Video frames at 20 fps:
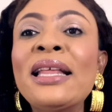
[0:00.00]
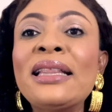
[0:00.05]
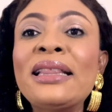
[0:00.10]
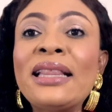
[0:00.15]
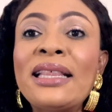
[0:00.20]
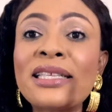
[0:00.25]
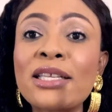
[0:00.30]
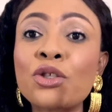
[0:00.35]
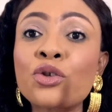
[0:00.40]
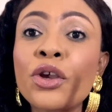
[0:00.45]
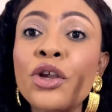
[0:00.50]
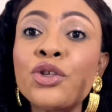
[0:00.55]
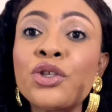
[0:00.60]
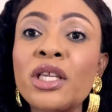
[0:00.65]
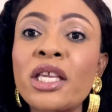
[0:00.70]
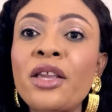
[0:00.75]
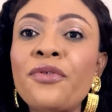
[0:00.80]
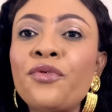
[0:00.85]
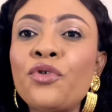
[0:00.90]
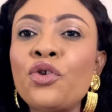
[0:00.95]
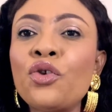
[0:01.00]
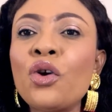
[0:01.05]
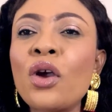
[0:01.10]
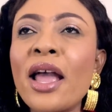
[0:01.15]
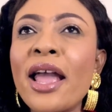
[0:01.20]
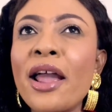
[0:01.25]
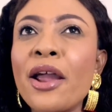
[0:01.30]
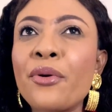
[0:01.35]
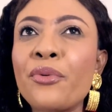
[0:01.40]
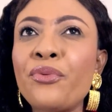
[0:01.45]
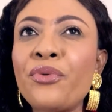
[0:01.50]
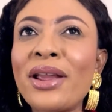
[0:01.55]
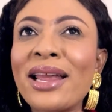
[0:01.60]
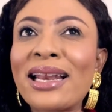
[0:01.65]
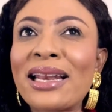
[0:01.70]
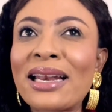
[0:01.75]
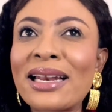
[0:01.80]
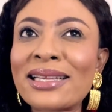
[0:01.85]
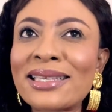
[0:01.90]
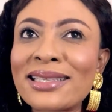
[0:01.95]
This is going to give you a
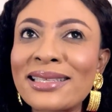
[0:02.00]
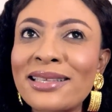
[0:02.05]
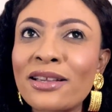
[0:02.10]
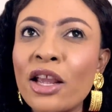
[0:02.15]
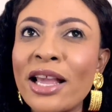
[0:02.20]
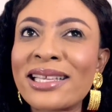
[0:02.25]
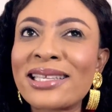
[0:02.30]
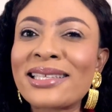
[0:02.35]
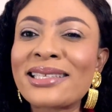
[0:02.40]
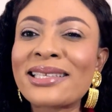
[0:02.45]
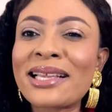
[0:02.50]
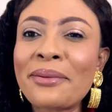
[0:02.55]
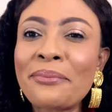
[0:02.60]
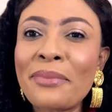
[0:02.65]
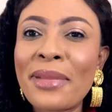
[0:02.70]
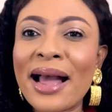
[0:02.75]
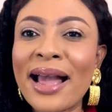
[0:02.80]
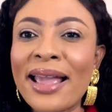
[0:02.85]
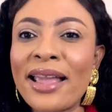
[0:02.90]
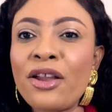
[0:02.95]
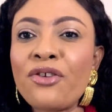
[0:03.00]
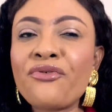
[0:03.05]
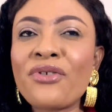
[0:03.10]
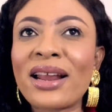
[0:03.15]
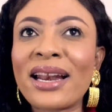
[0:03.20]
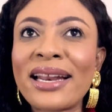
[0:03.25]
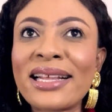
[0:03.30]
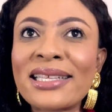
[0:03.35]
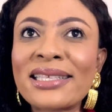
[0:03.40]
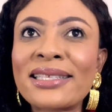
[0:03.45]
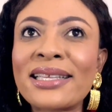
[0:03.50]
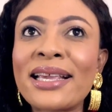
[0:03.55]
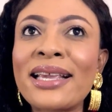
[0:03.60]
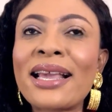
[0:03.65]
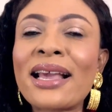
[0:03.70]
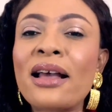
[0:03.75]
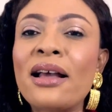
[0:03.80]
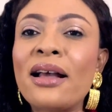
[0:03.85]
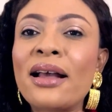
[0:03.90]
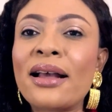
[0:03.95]

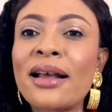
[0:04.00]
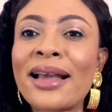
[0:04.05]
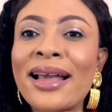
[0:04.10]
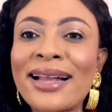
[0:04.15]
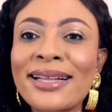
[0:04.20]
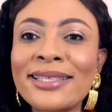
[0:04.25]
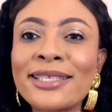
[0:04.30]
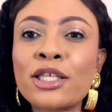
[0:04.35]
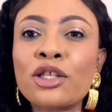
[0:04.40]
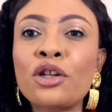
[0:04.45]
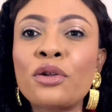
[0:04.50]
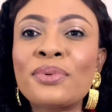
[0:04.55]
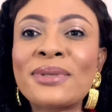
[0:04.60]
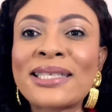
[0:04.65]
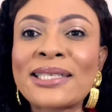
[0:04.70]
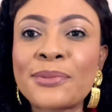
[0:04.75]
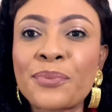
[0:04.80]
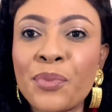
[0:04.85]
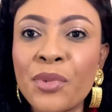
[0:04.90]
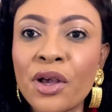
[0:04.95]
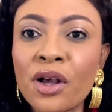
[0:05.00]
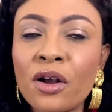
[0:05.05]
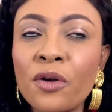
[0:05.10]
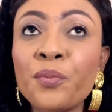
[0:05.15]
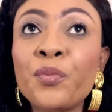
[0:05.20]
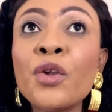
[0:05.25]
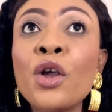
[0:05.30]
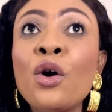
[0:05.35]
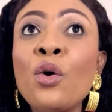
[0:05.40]
semi-realistic cantaloupe smell